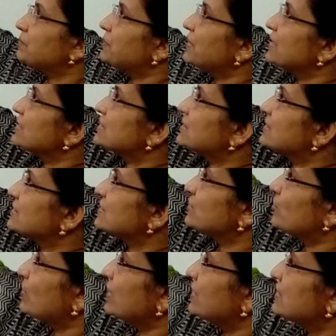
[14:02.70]
places you
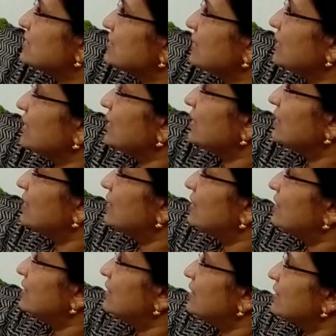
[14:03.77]
can see
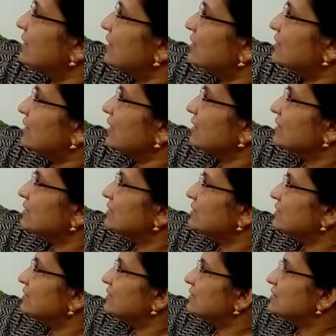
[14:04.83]
nothing
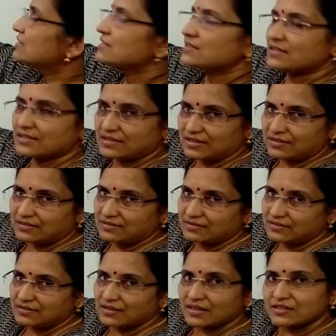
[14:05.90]
is written,
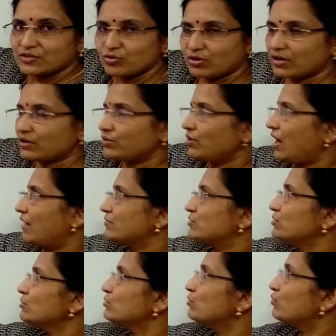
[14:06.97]
that you have
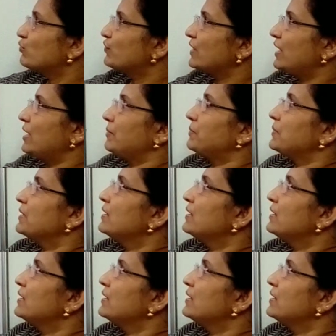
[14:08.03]
to fill up.